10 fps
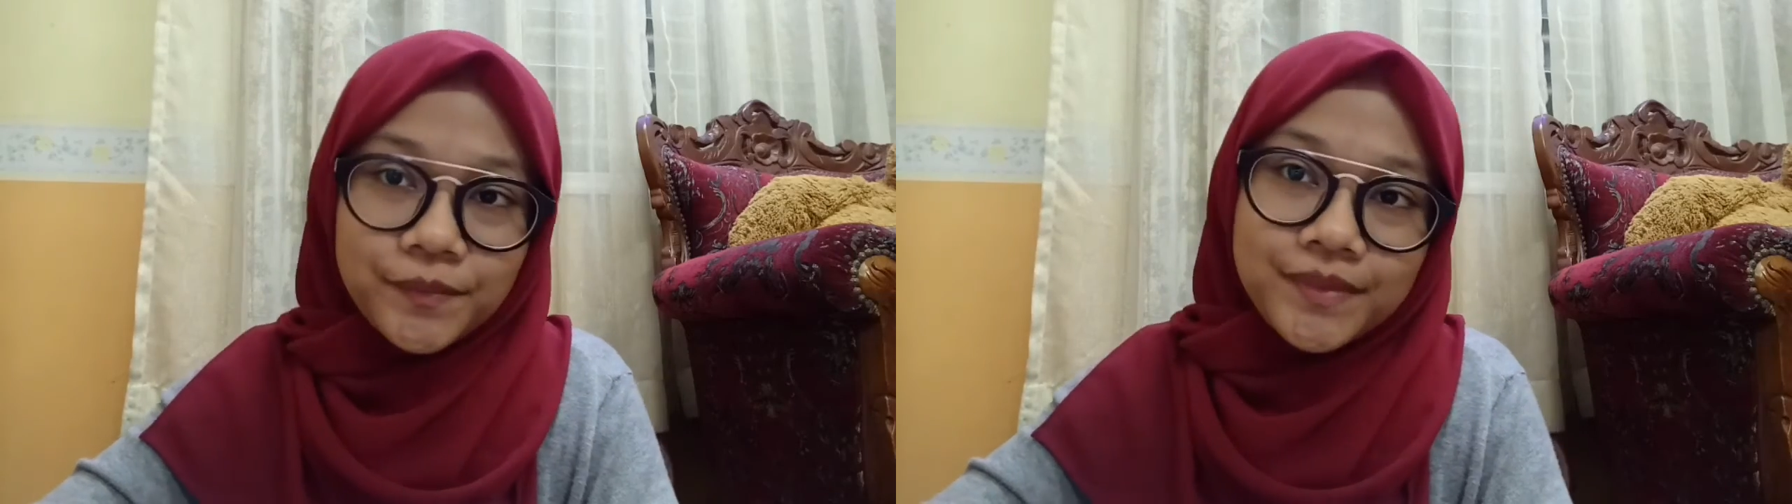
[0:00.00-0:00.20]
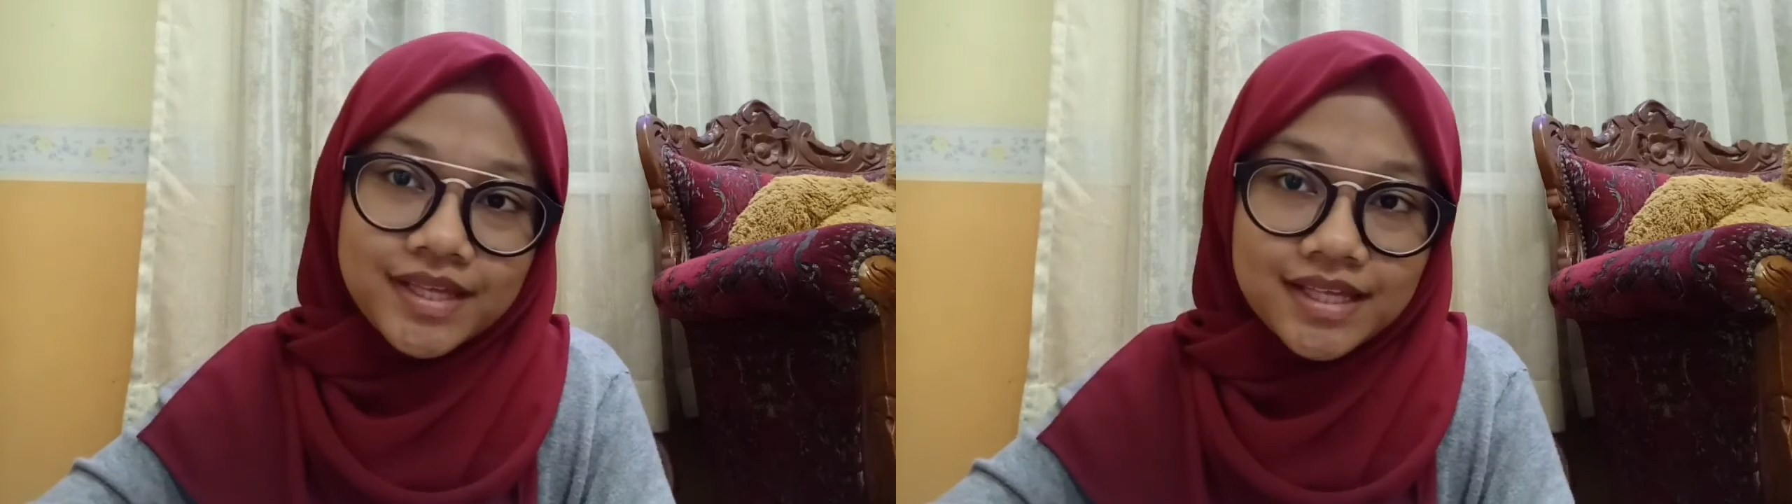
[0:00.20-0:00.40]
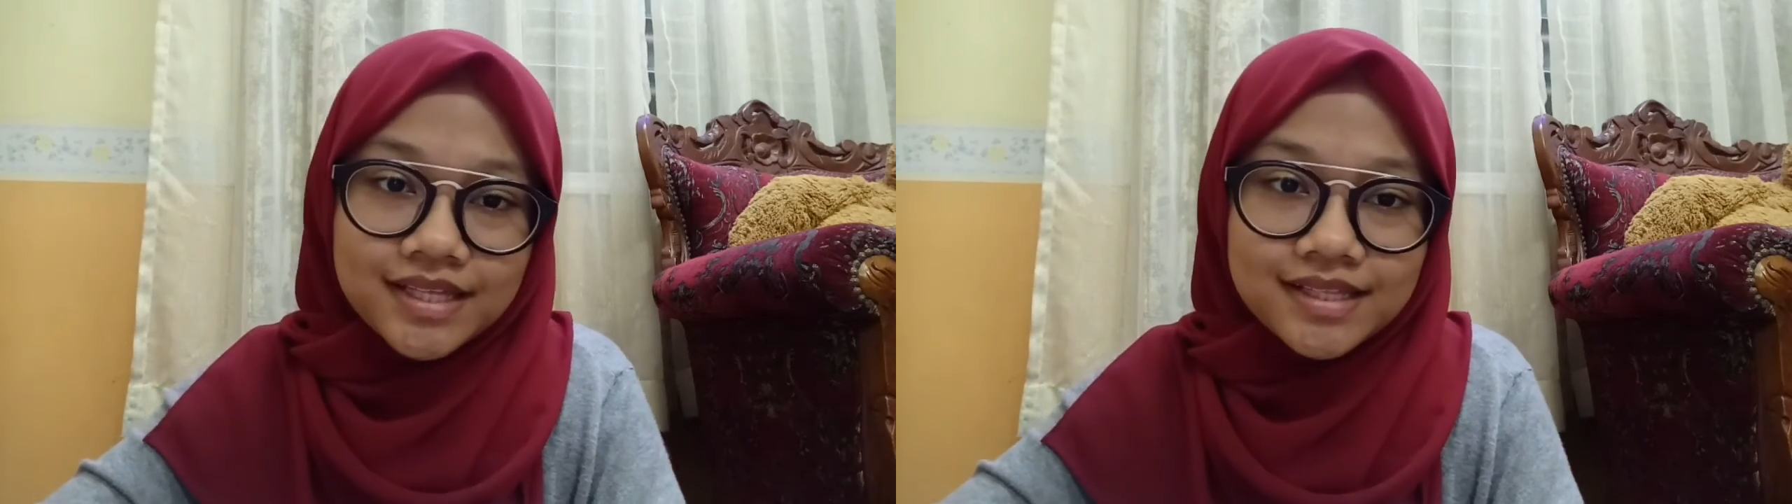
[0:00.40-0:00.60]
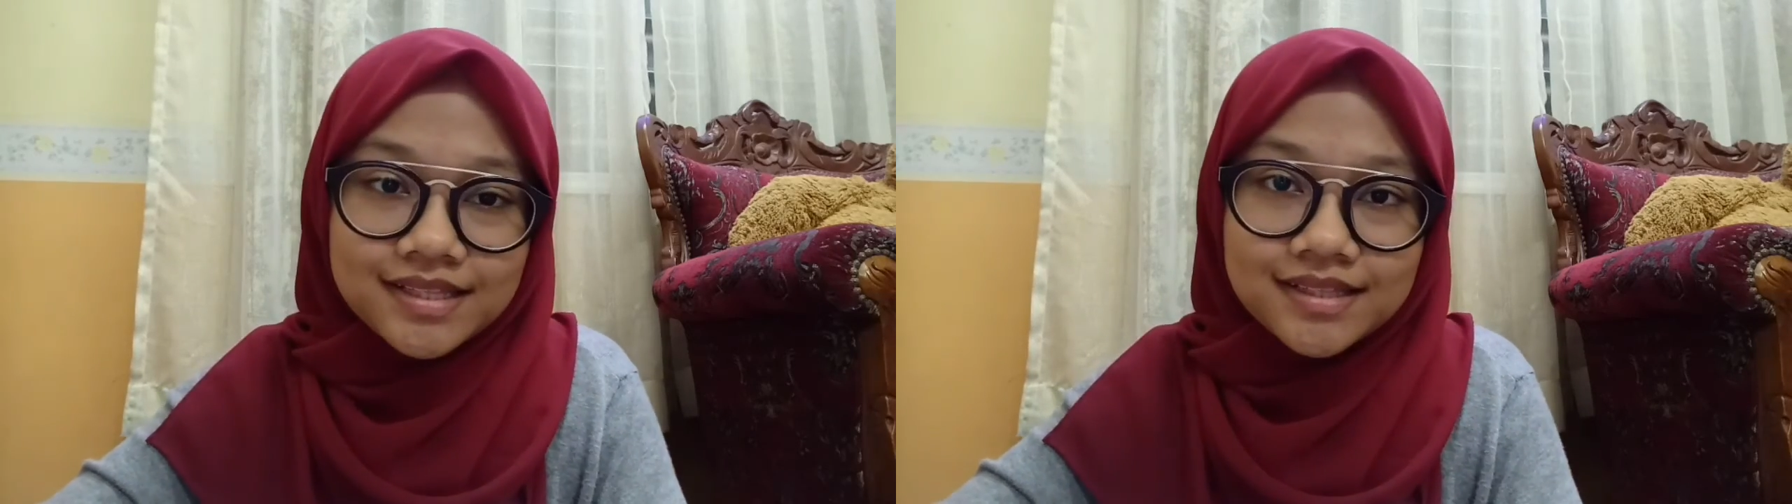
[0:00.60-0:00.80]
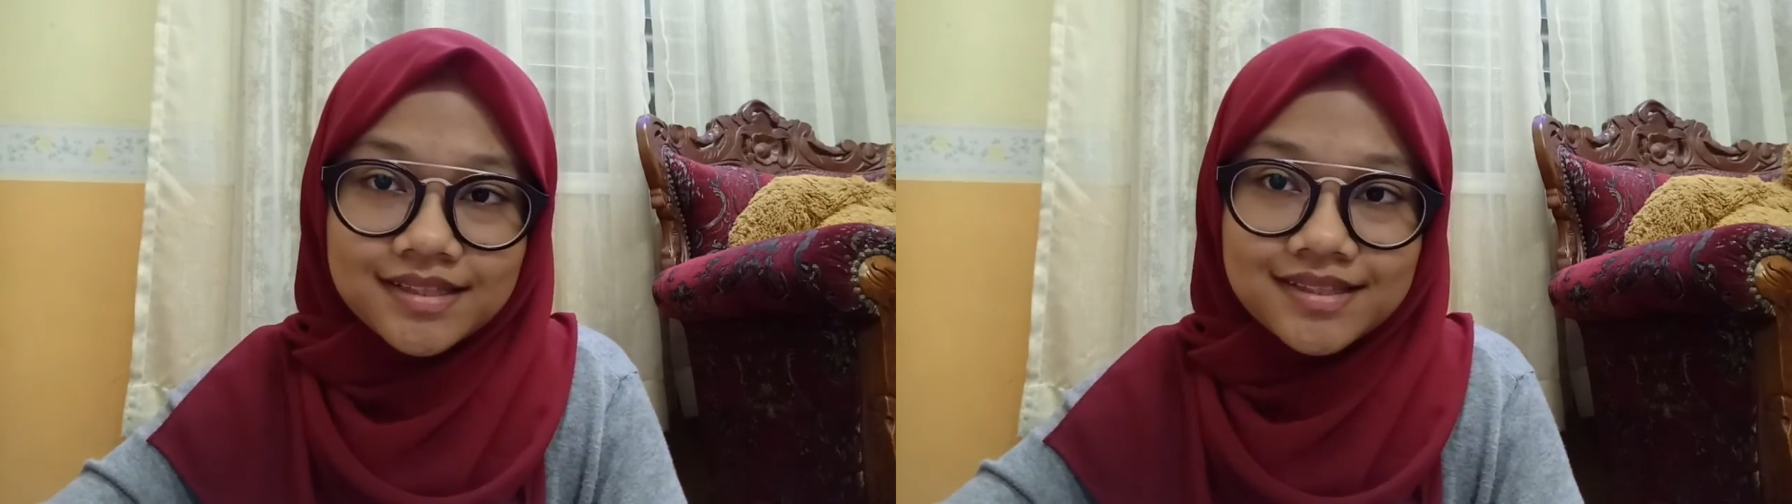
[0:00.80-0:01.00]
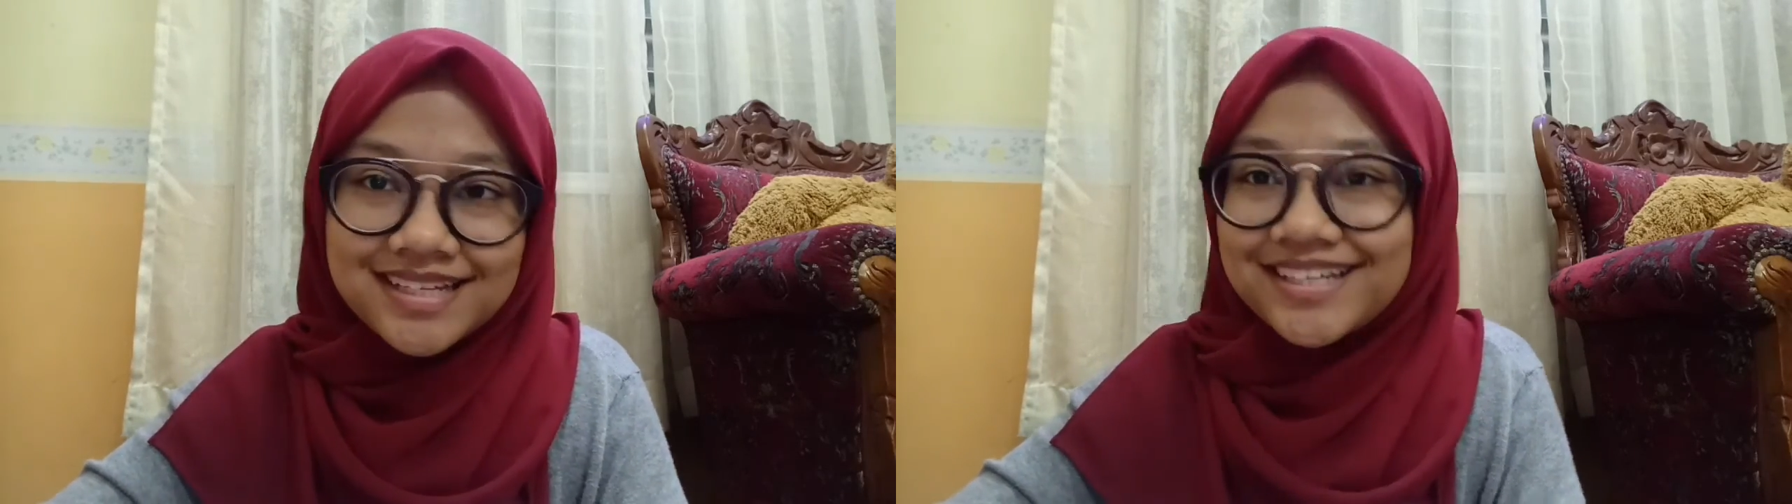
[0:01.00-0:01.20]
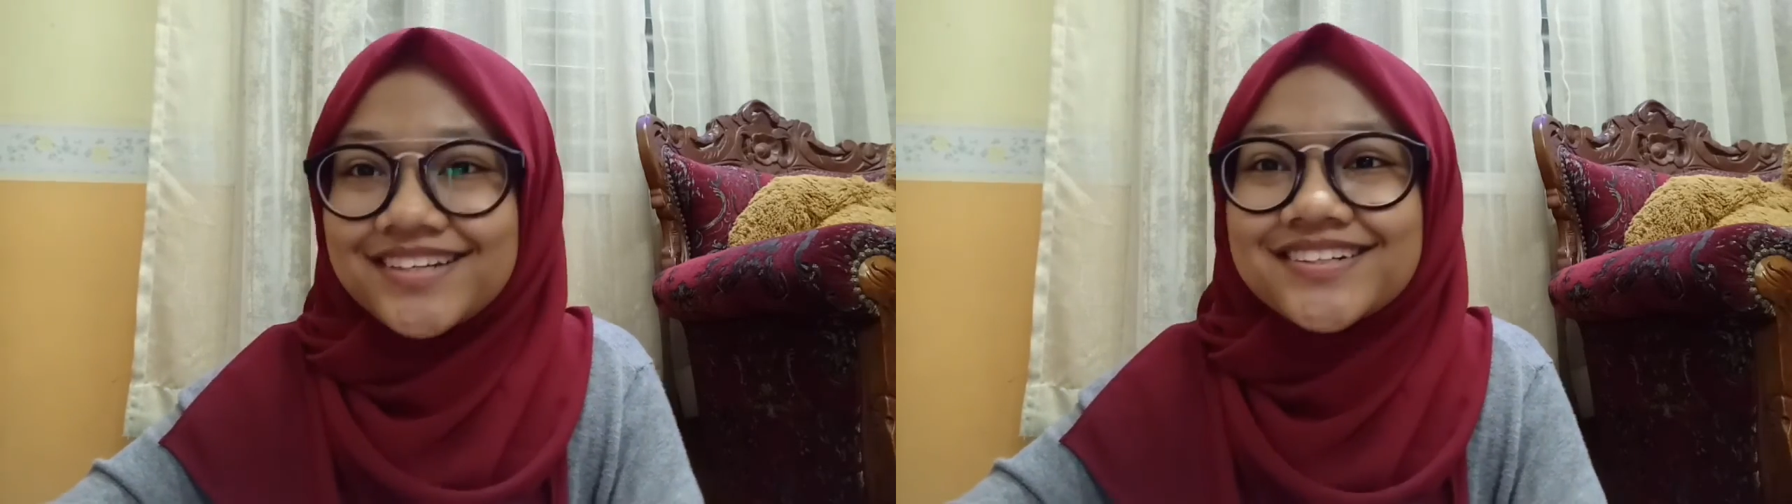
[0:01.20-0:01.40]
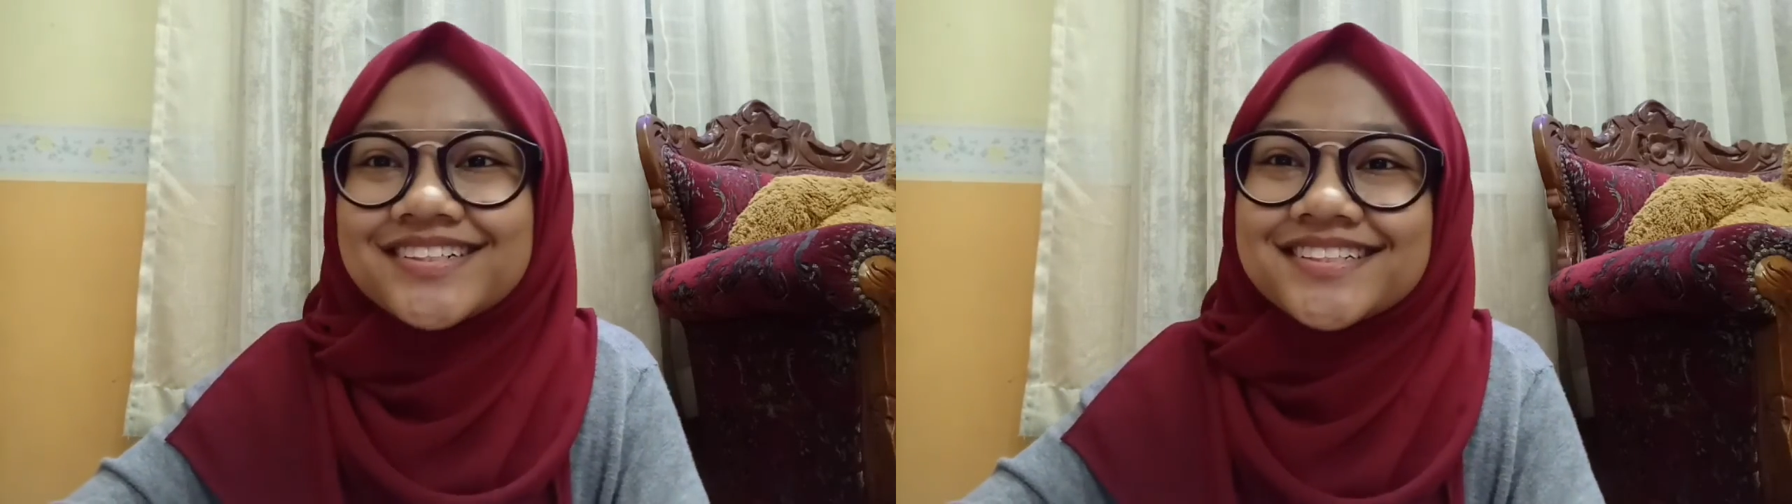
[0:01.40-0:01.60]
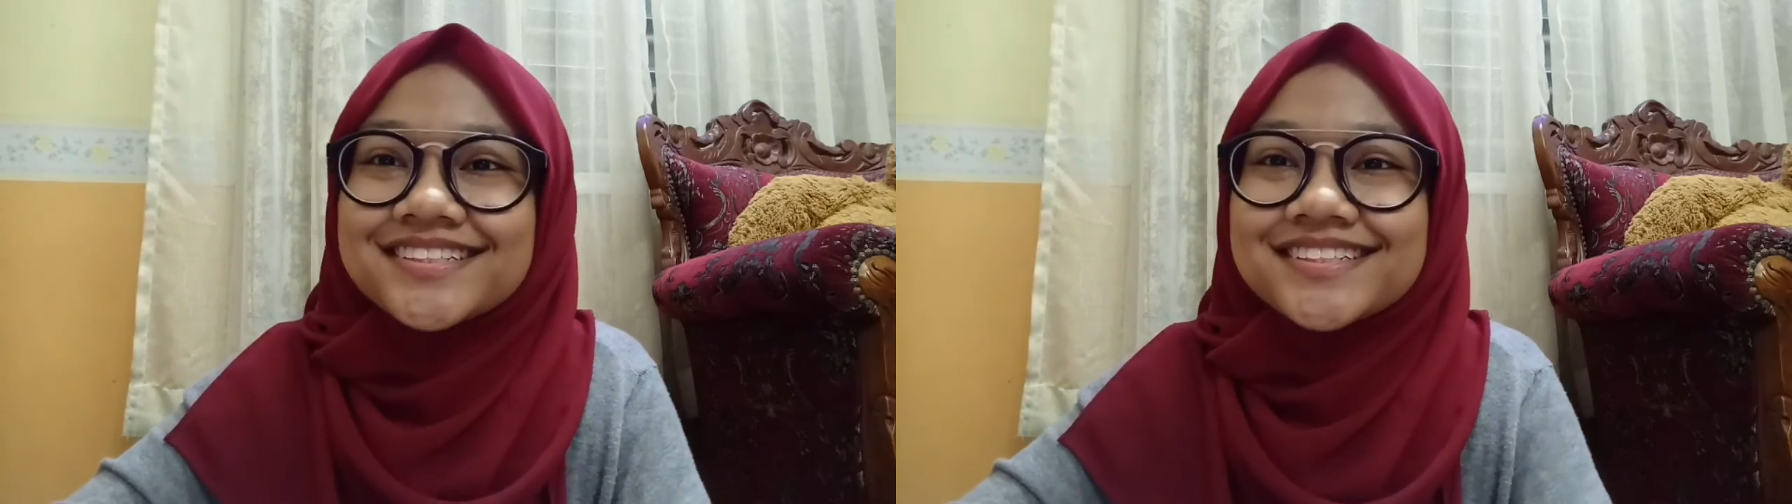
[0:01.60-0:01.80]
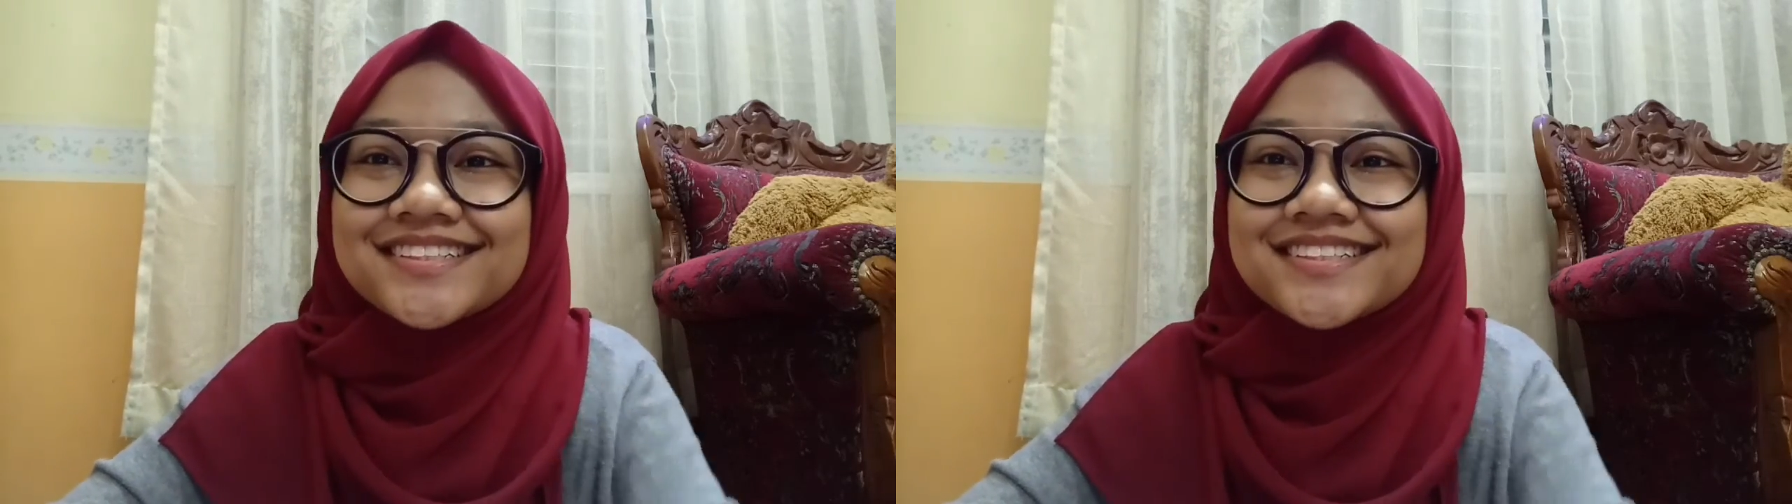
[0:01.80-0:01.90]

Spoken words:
me. Thank you.